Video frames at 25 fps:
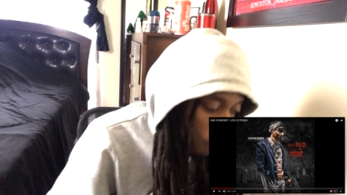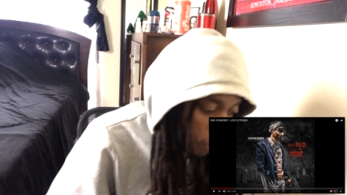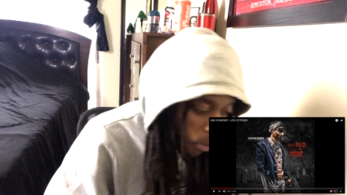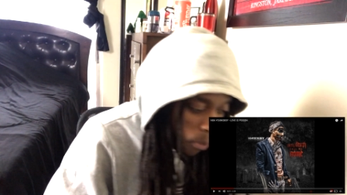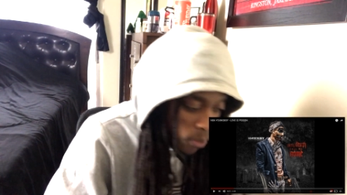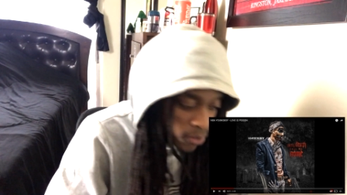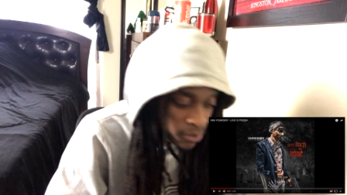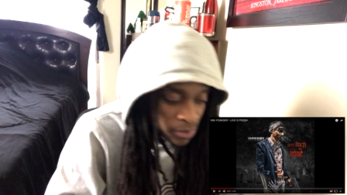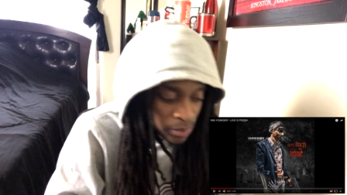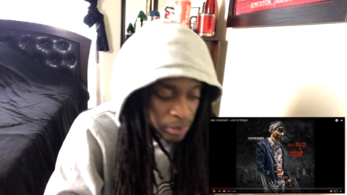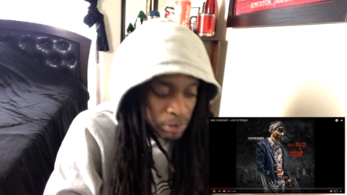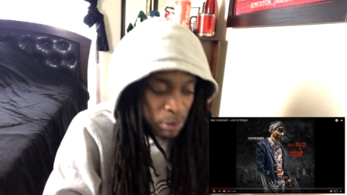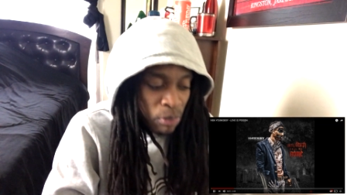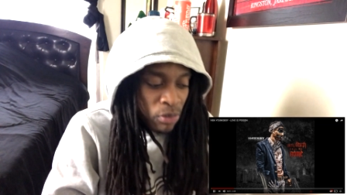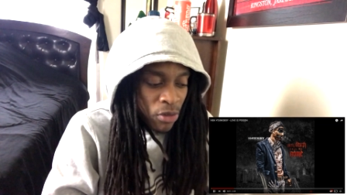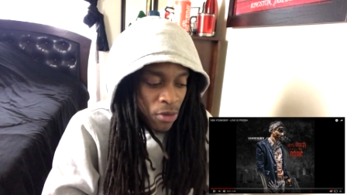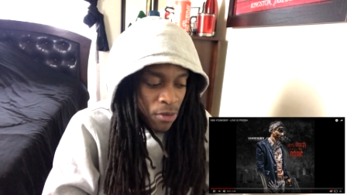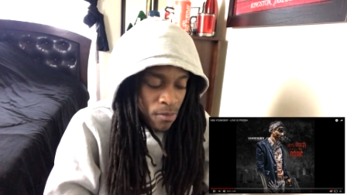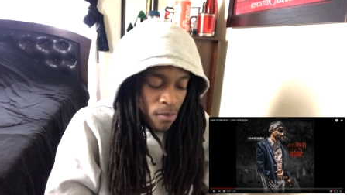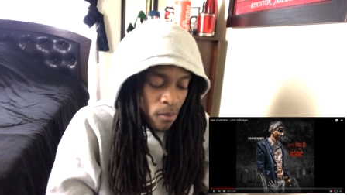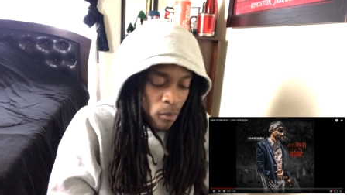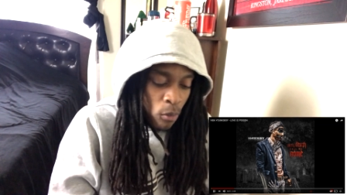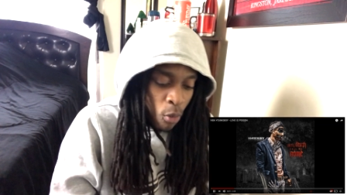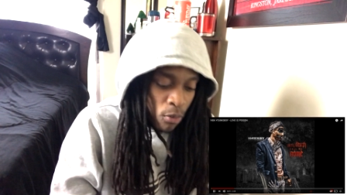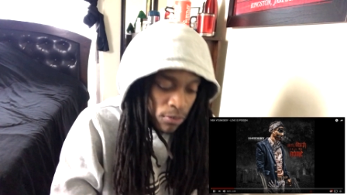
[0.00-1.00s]

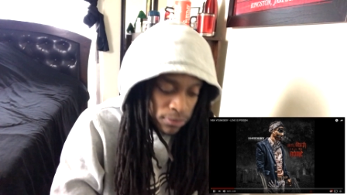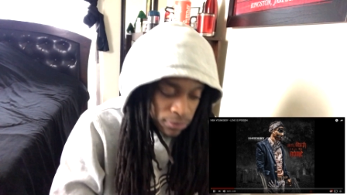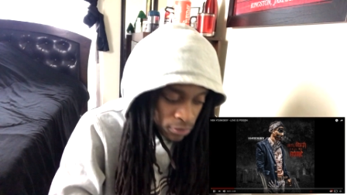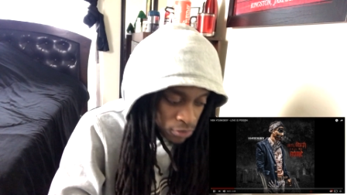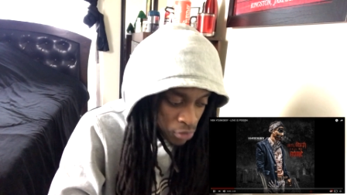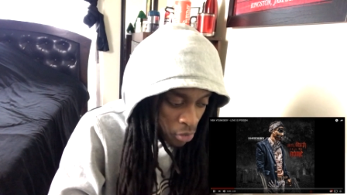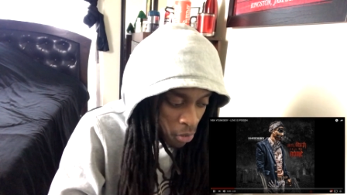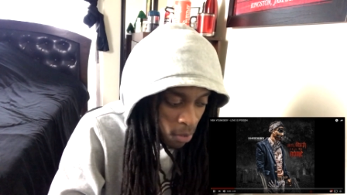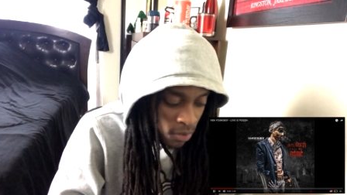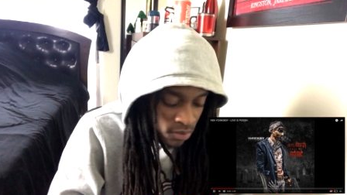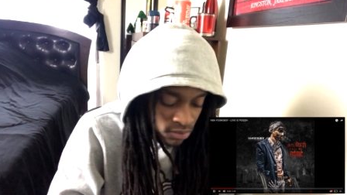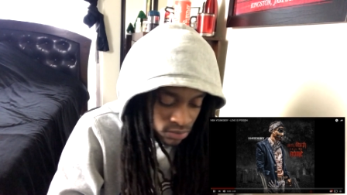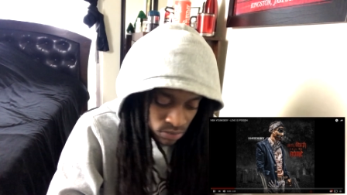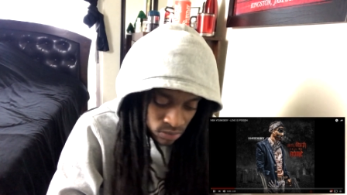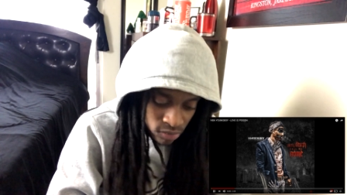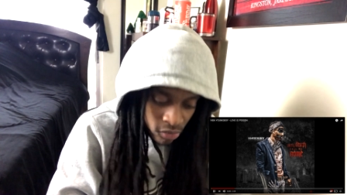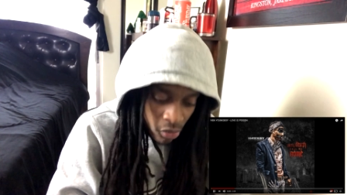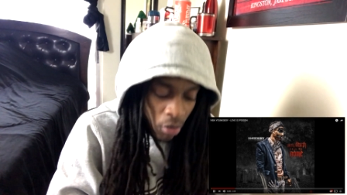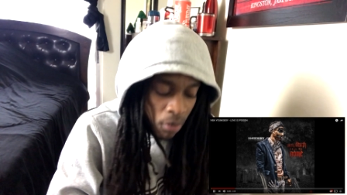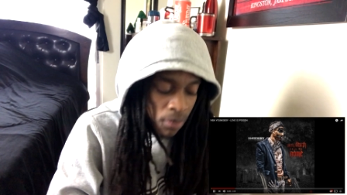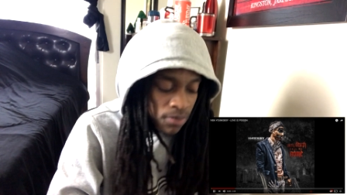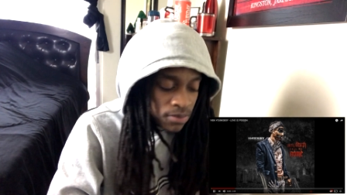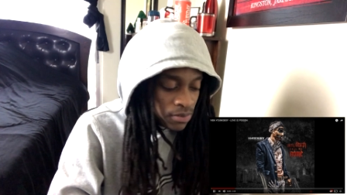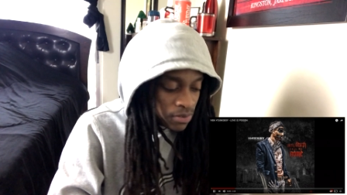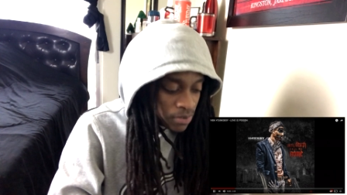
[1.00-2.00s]
Showing love will get
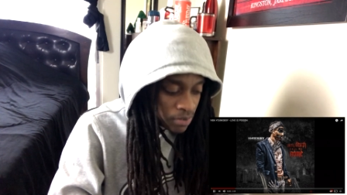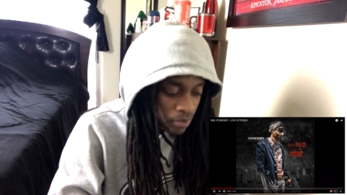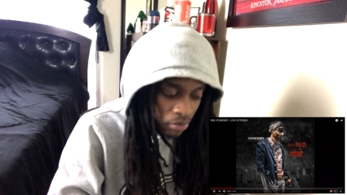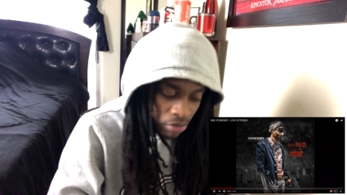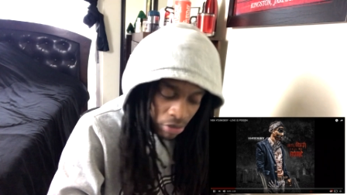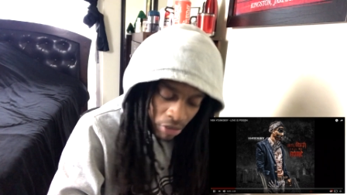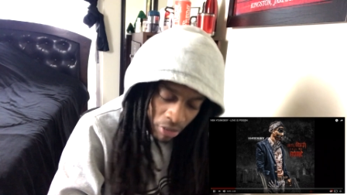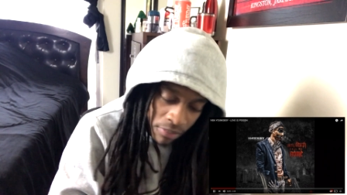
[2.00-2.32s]
you high.